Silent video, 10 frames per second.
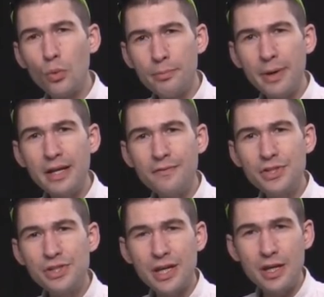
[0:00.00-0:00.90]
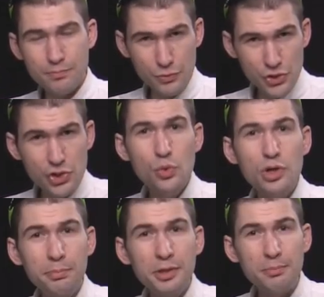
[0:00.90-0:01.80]
one might even say
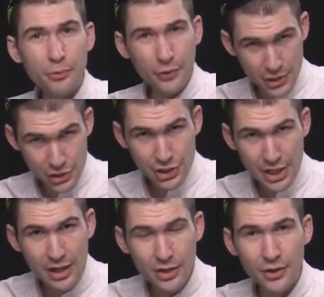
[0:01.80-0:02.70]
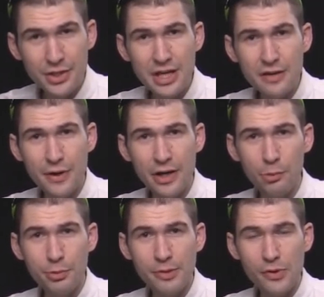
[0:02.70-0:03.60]
suitably British take on the Dayfly El
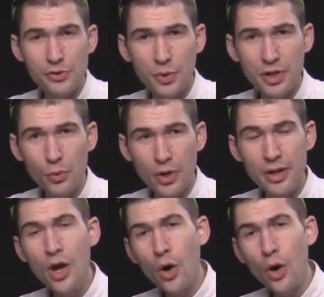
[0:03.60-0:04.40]
Primero 21.